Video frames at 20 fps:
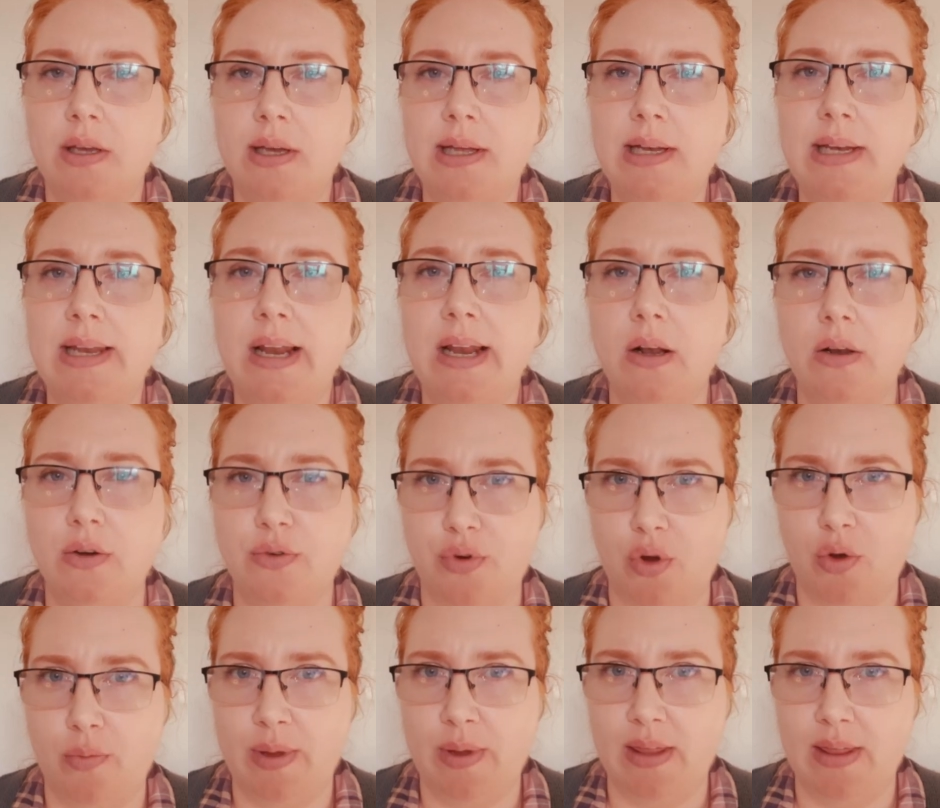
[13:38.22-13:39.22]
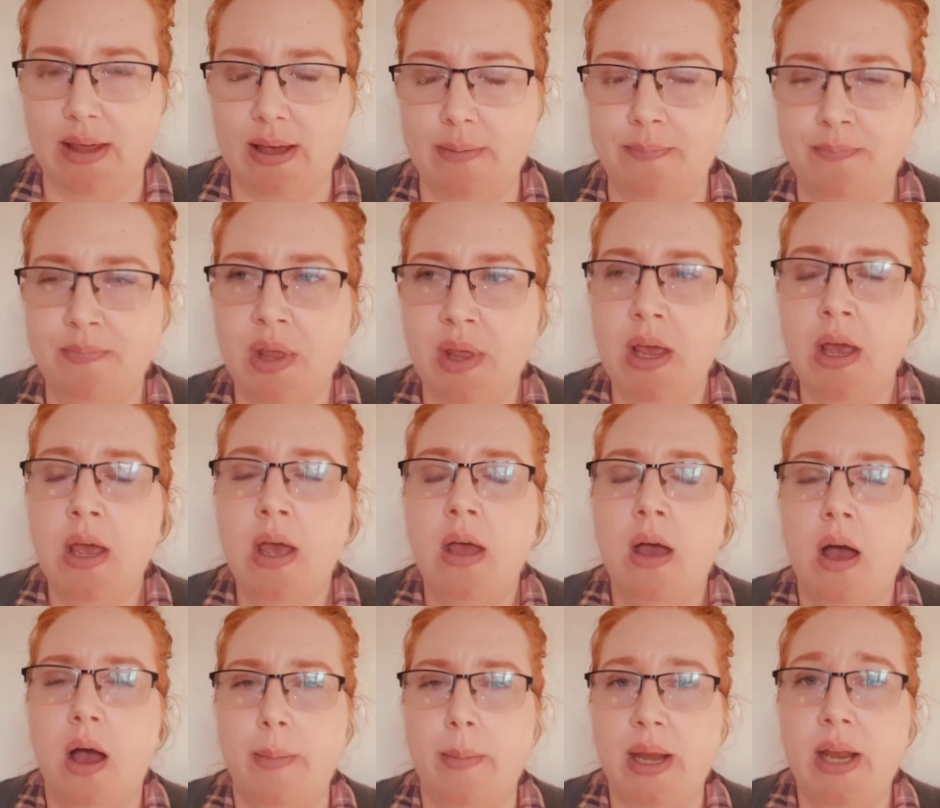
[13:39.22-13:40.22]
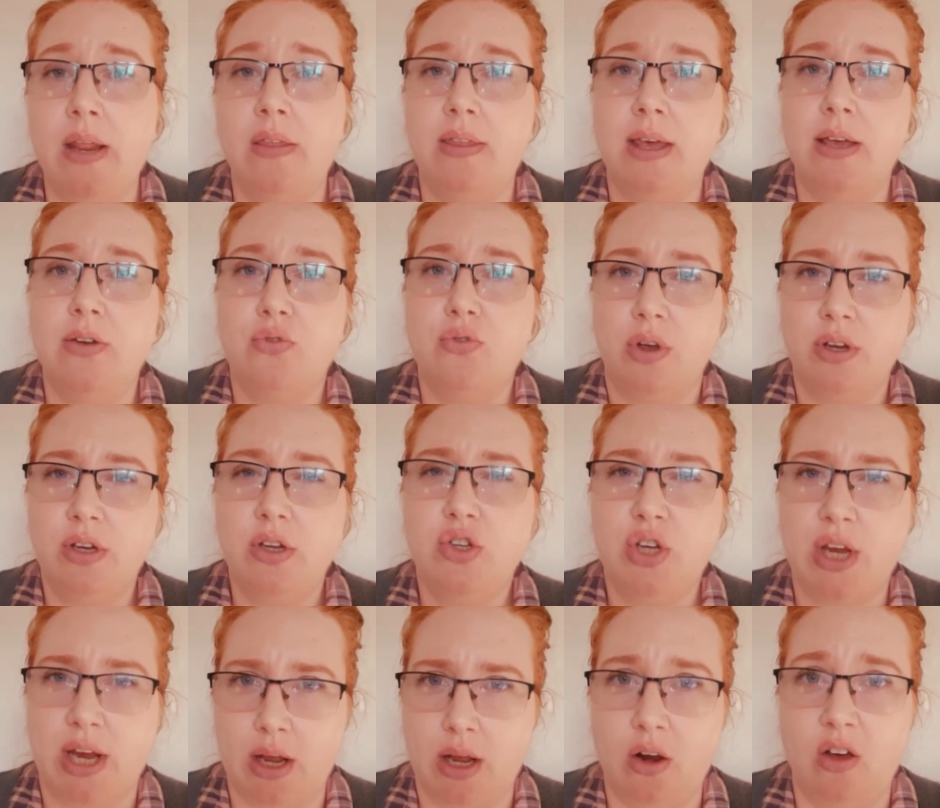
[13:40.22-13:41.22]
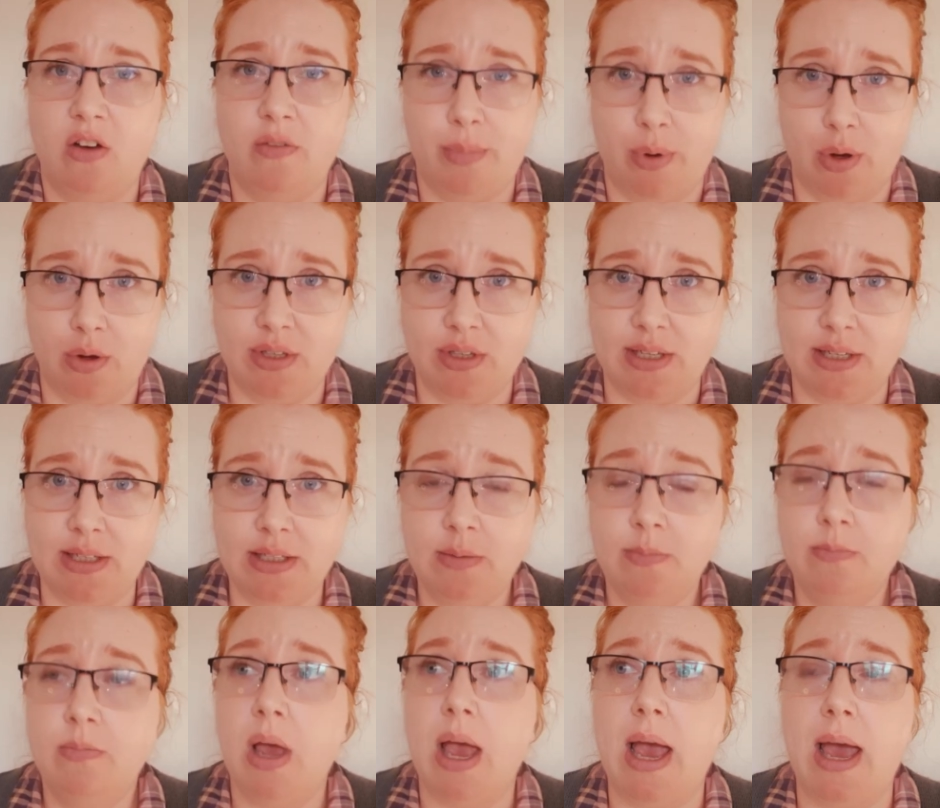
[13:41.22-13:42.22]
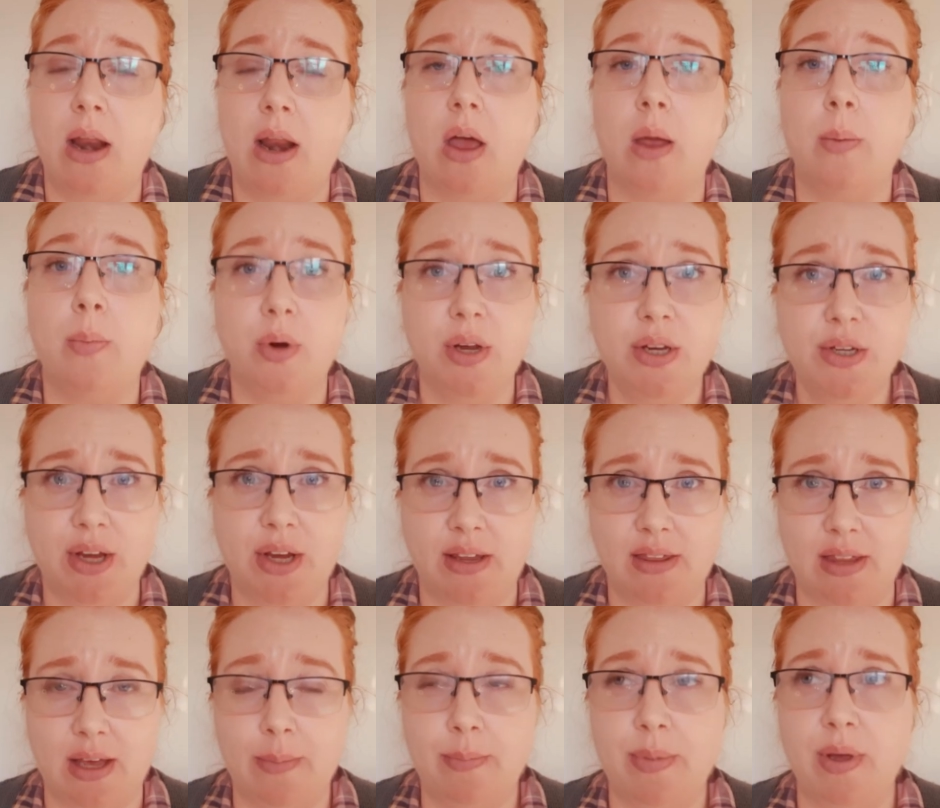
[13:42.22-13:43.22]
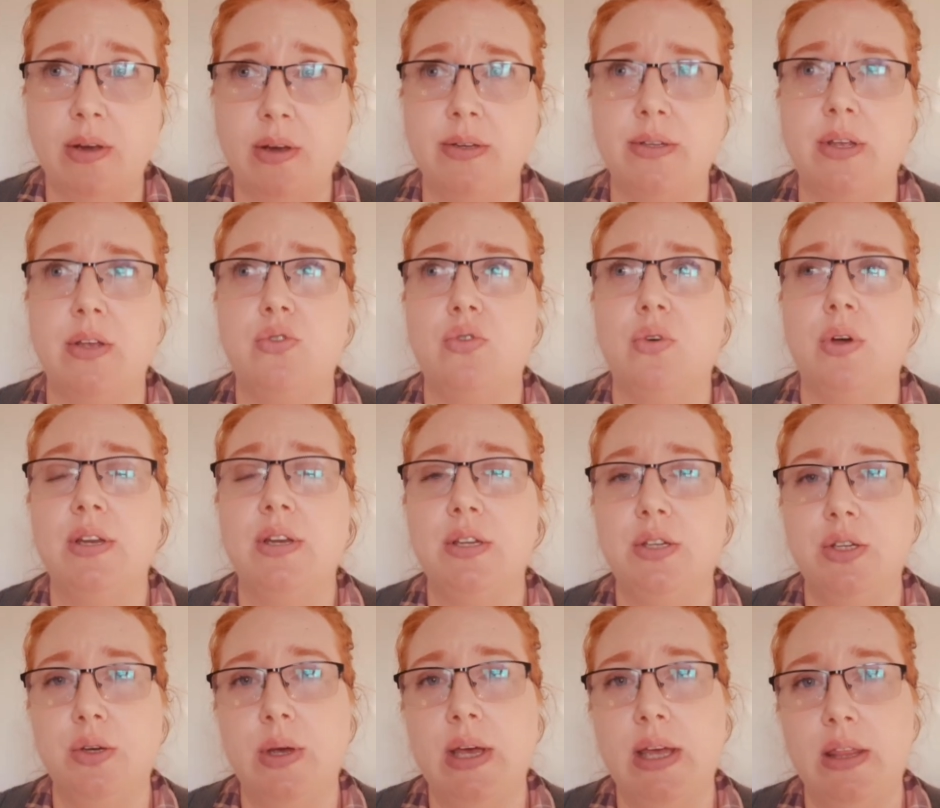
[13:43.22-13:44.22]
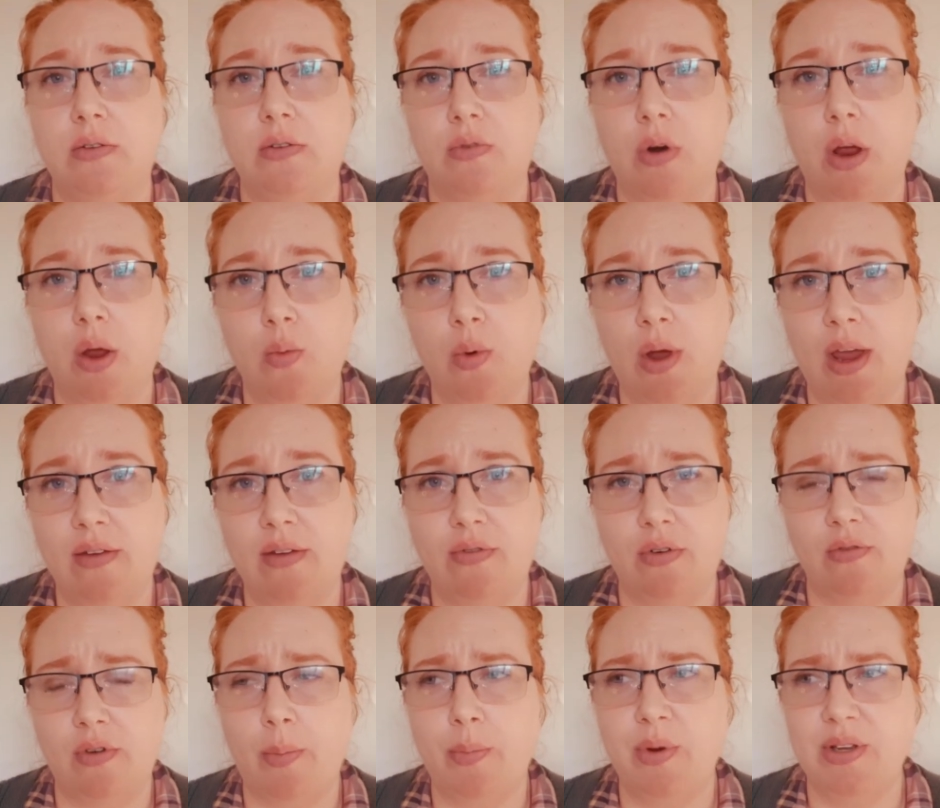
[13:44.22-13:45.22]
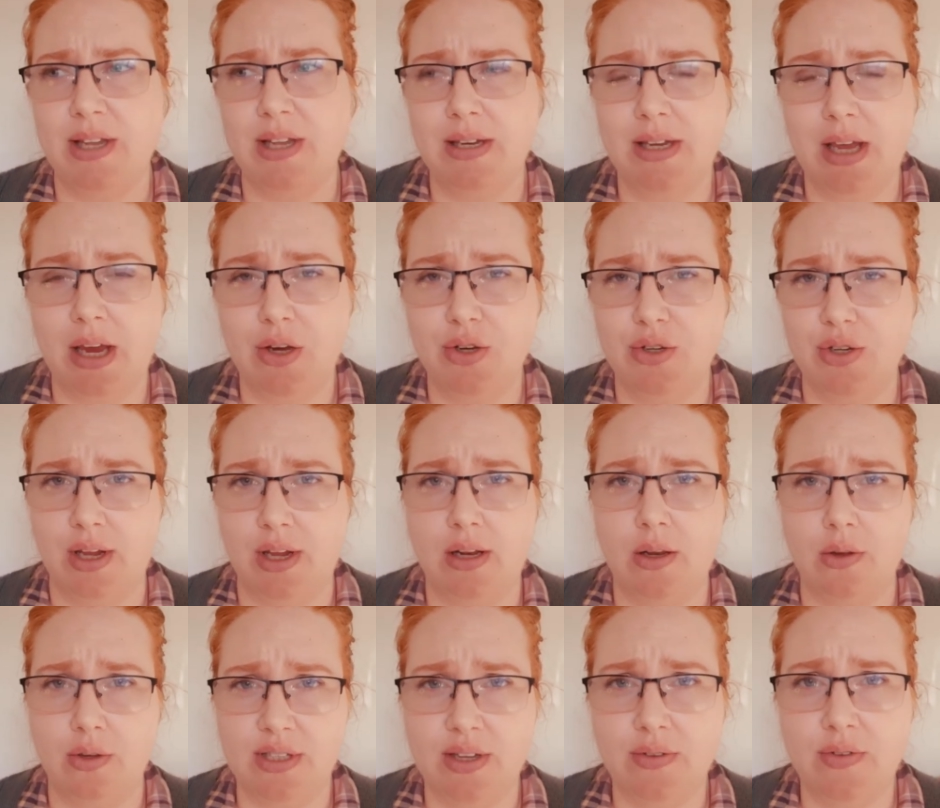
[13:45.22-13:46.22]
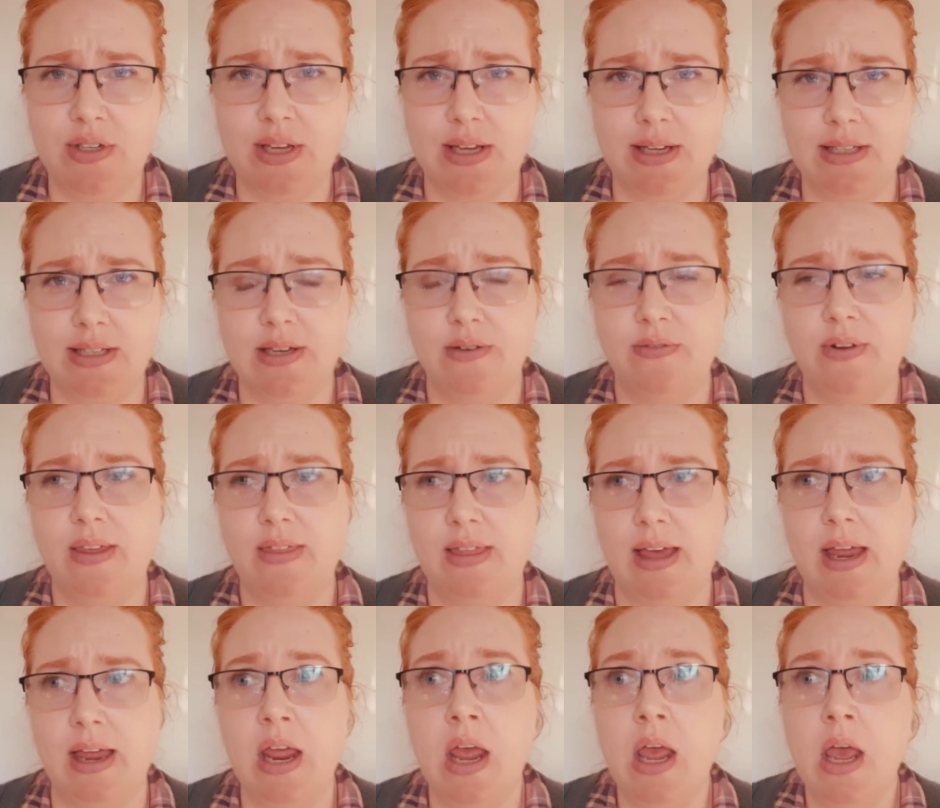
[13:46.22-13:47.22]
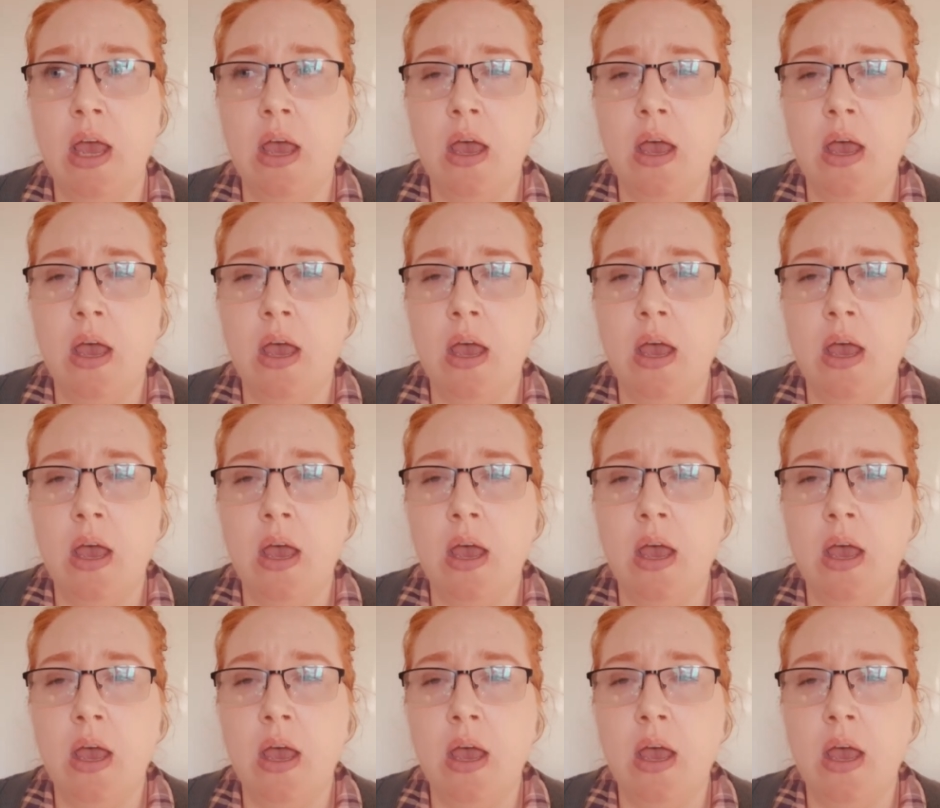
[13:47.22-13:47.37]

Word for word: a little tropey there. I mean, they're trying to check a lot of boxes, and I appreciate that, because they're trying to do it in the right way for representation, inclusivity and stuff like that.